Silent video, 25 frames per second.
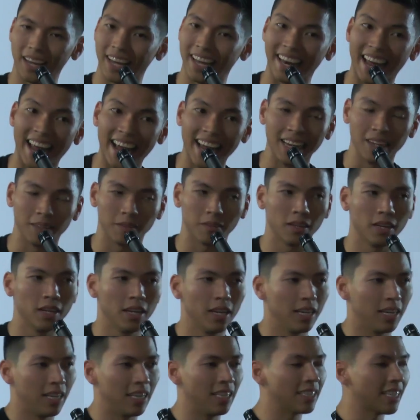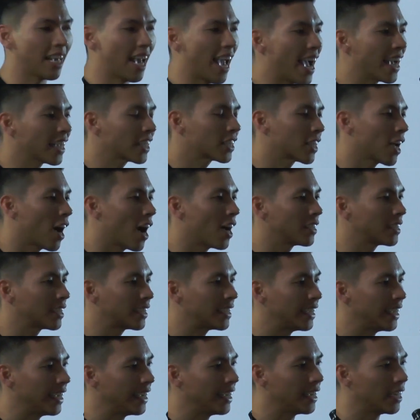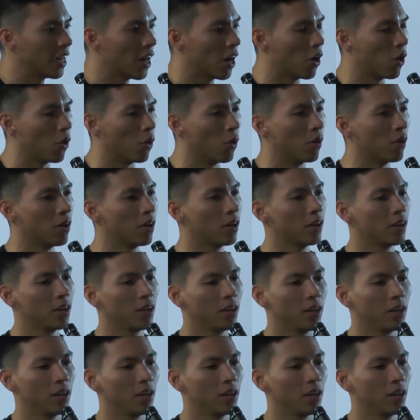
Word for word: It ain't. He's the Exxon CEO.